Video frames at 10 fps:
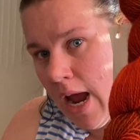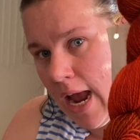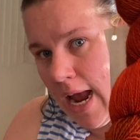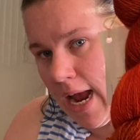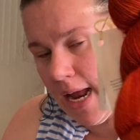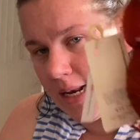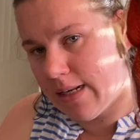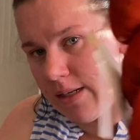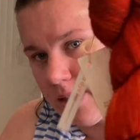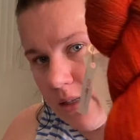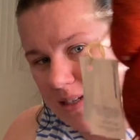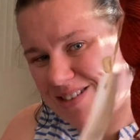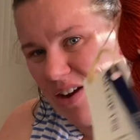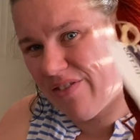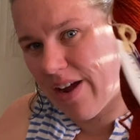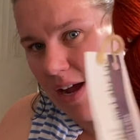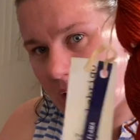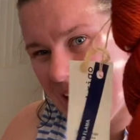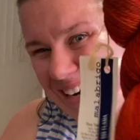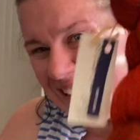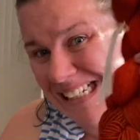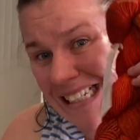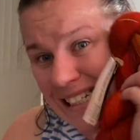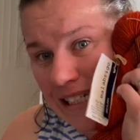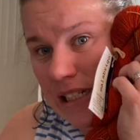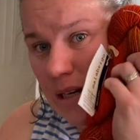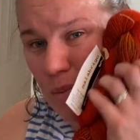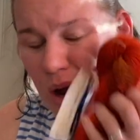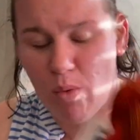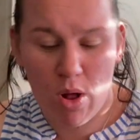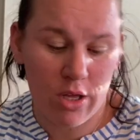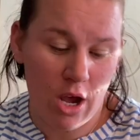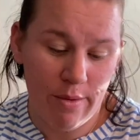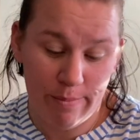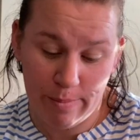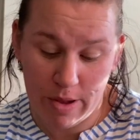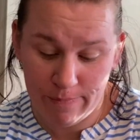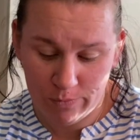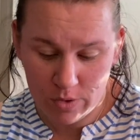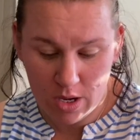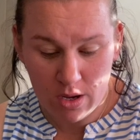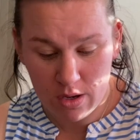and hopefully I can get it because I did buy it a while ago. But yeah,